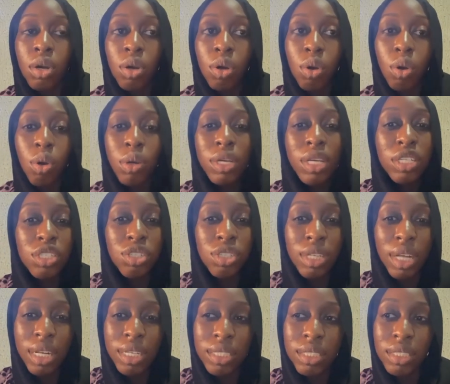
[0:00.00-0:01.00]

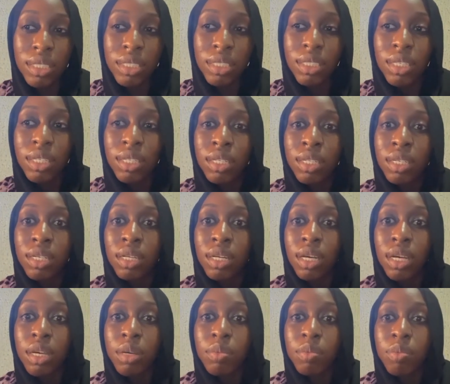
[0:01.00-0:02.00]
occasionally.
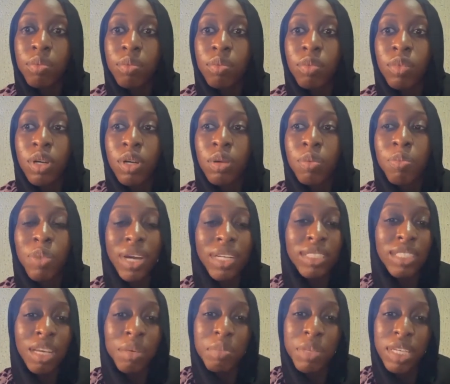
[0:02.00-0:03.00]

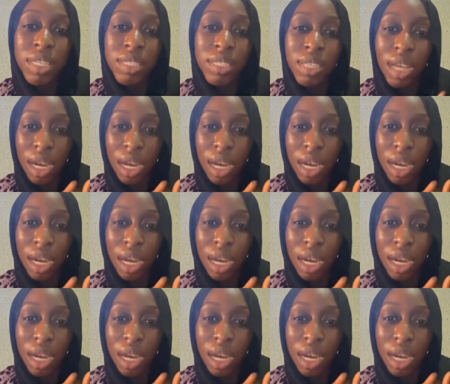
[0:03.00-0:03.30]
Pandemics